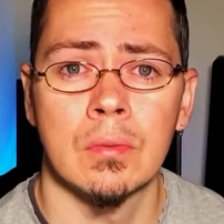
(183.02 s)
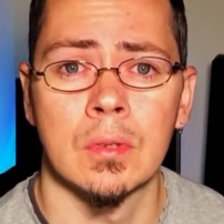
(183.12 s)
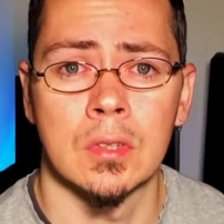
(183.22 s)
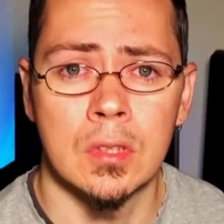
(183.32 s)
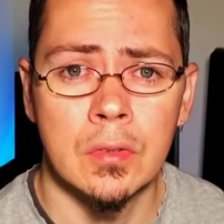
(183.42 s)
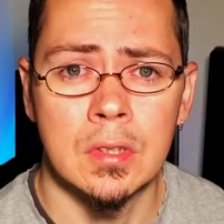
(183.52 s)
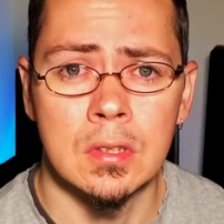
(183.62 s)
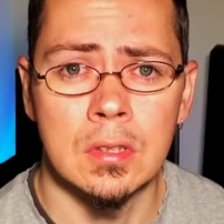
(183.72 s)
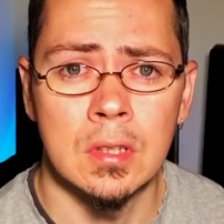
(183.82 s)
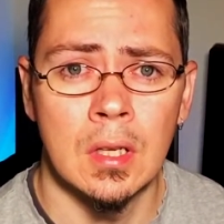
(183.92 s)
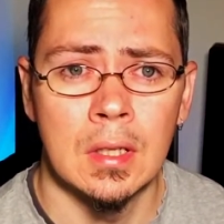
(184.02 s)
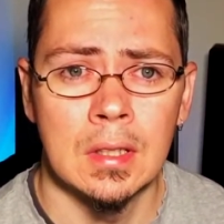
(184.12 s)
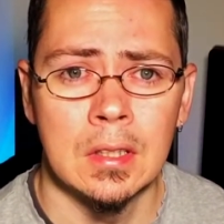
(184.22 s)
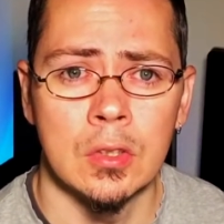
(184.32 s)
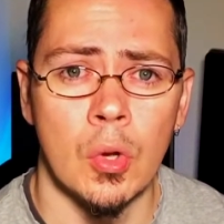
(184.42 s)
for services.
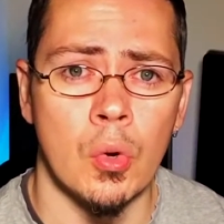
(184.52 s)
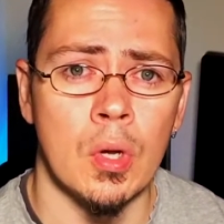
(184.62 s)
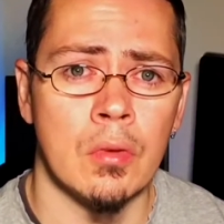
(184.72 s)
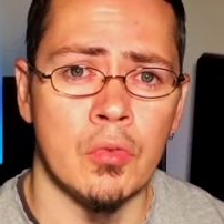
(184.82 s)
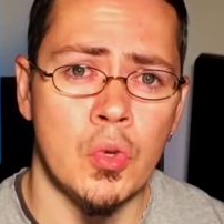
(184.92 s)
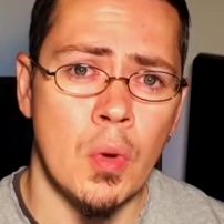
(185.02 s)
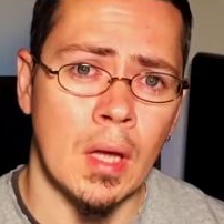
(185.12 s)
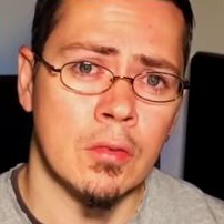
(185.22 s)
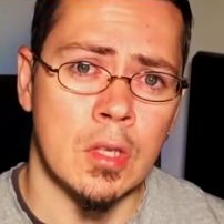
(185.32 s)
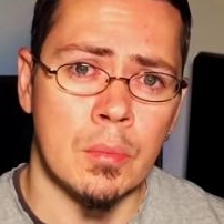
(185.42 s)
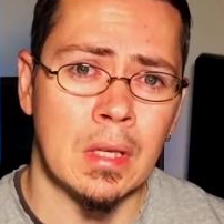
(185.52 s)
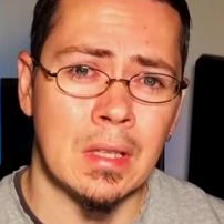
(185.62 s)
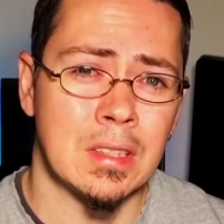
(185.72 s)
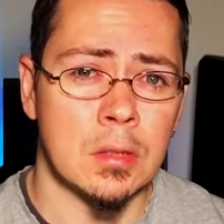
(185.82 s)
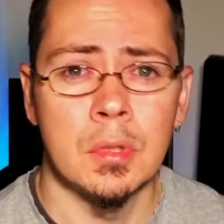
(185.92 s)
So if you have something
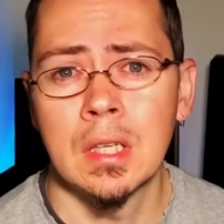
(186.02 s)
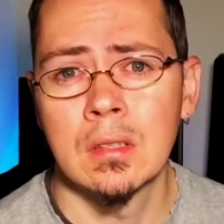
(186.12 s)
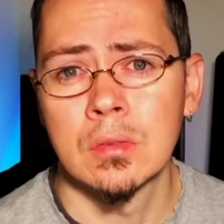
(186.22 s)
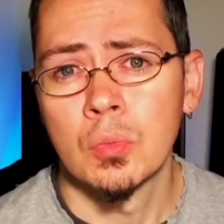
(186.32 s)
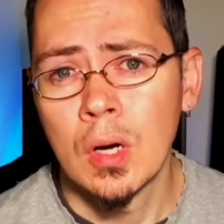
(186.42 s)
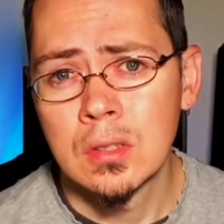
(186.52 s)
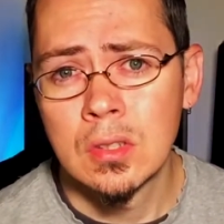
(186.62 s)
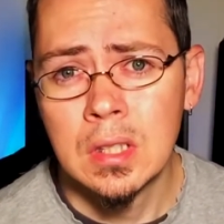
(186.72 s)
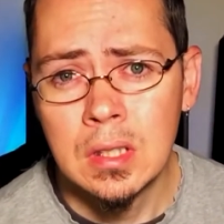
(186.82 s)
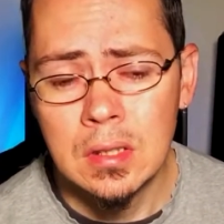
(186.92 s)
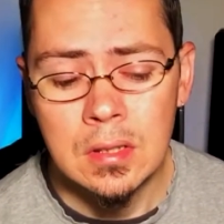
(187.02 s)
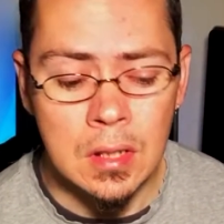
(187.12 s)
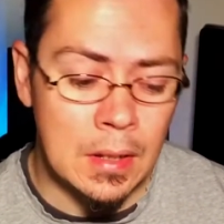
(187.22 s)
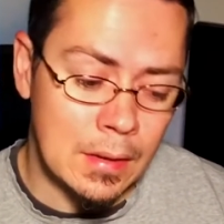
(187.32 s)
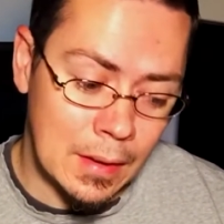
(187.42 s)
that somebody else wants or needs,
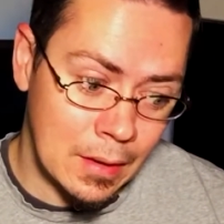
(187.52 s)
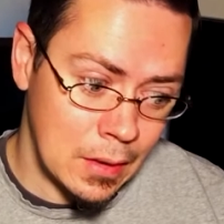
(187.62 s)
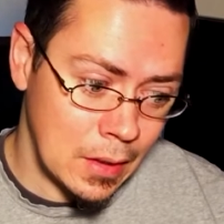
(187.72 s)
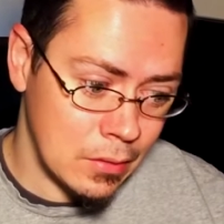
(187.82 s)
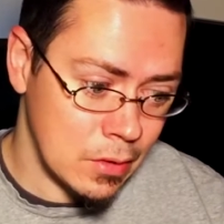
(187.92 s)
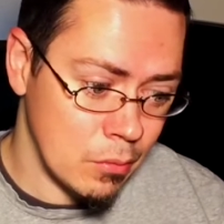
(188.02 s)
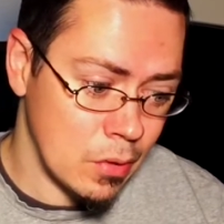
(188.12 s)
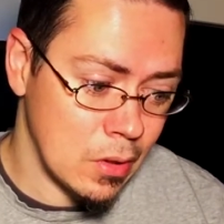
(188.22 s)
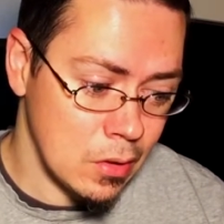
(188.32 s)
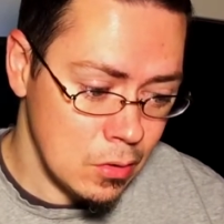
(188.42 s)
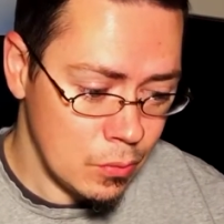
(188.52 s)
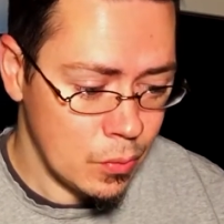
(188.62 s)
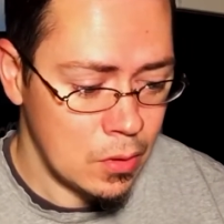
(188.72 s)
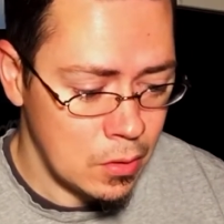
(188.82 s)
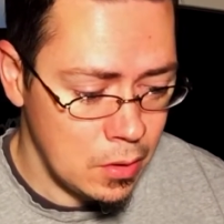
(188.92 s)
and they have something that you
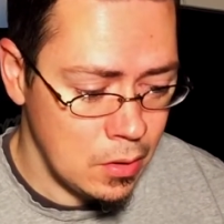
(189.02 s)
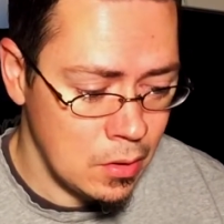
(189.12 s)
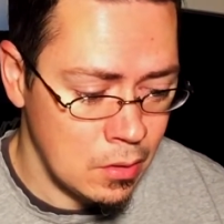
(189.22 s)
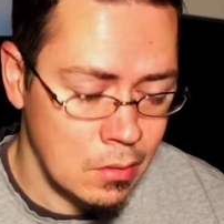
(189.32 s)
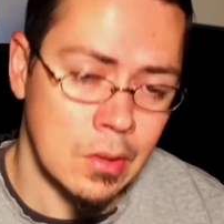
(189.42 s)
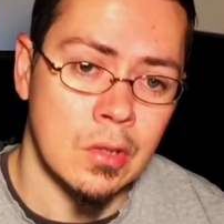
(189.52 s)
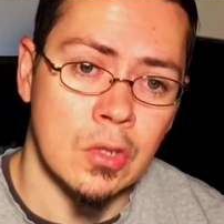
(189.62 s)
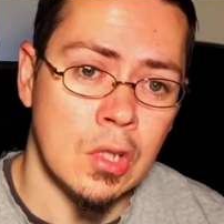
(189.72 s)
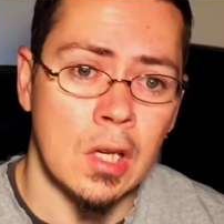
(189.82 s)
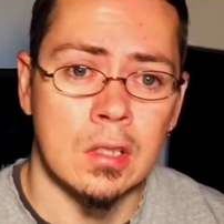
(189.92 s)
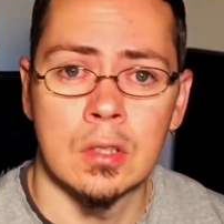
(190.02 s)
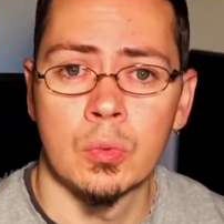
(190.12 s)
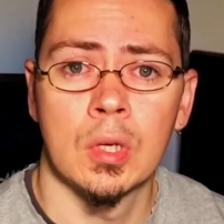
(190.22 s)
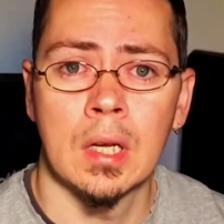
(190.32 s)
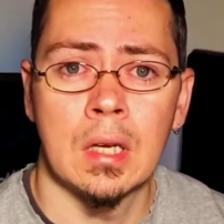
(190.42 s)
want or need, you guys could
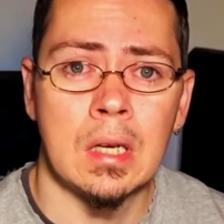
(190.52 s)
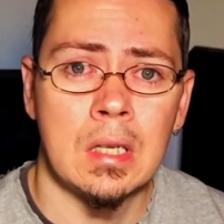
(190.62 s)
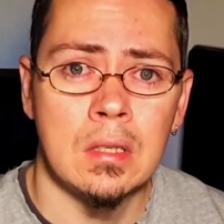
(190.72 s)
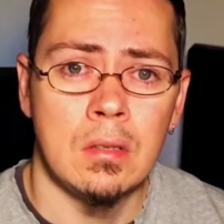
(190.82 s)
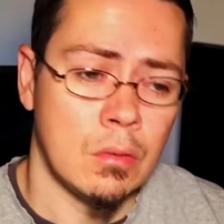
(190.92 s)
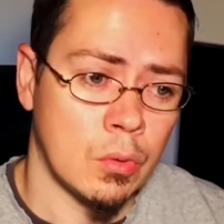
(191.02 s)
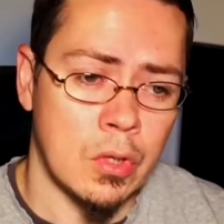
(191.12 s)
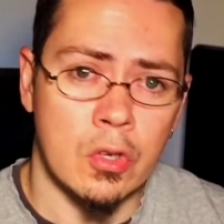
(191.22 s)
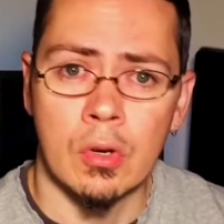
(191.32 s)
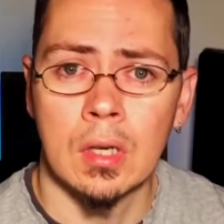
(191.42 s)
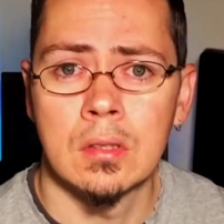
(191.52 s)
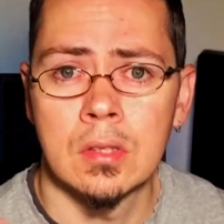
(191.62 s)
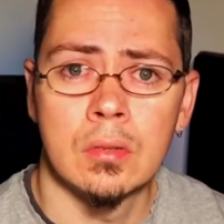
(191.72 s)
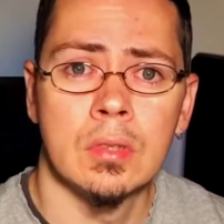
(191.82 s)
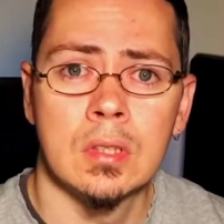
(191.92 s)
work out a deal where you're trading
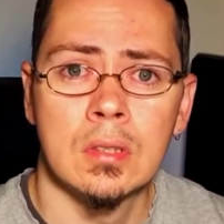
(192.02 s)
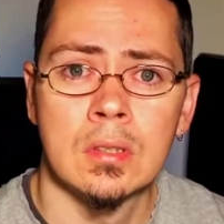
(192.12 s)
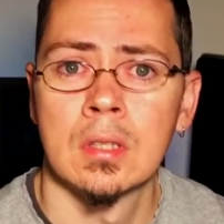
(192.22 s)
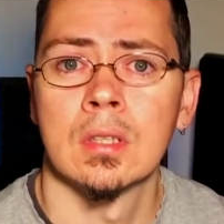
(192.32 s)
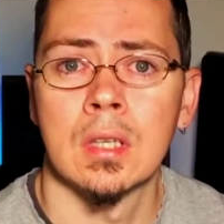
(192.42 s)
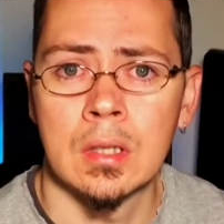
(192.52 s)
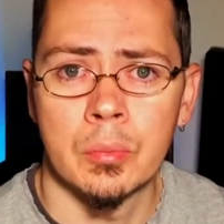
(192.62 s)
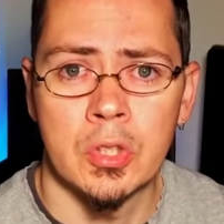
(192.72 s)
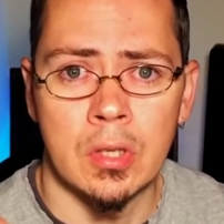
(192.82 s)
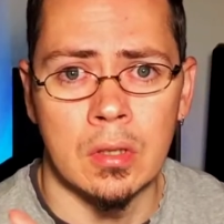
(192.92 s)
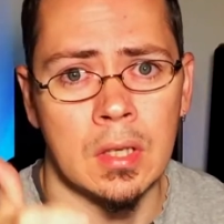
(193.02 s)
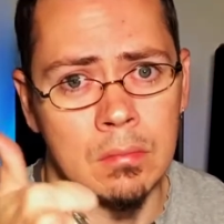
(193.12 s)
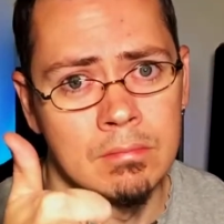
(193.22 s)
services to help each other out.